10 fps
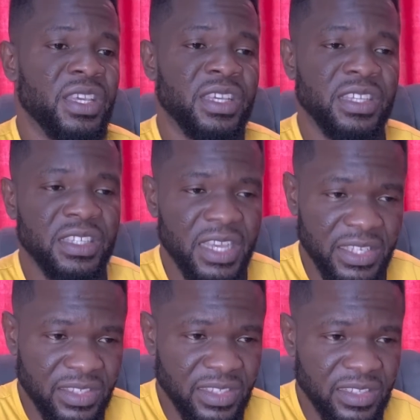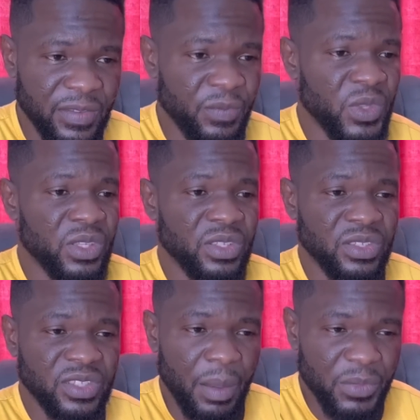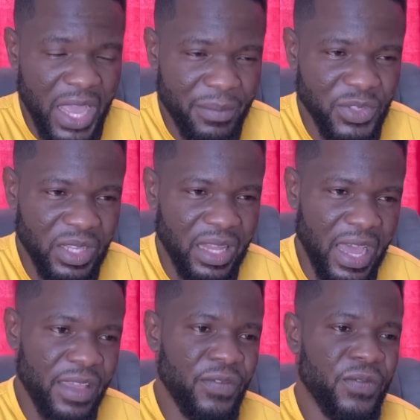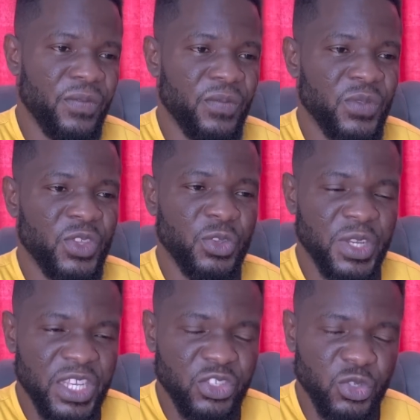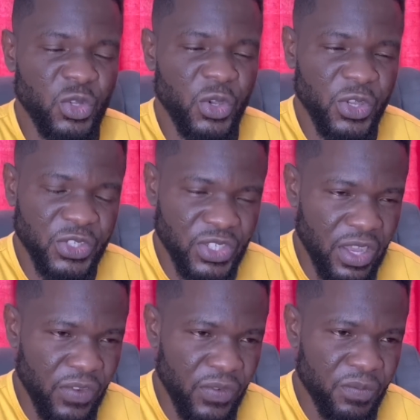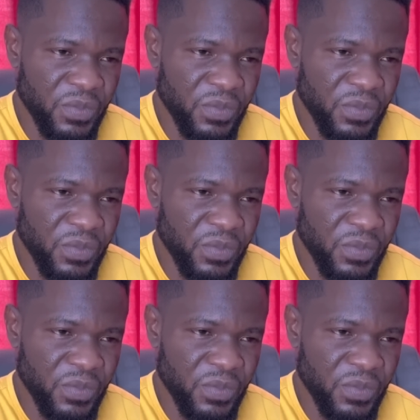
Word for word: Yes, sometimes in life, you need to know yourself.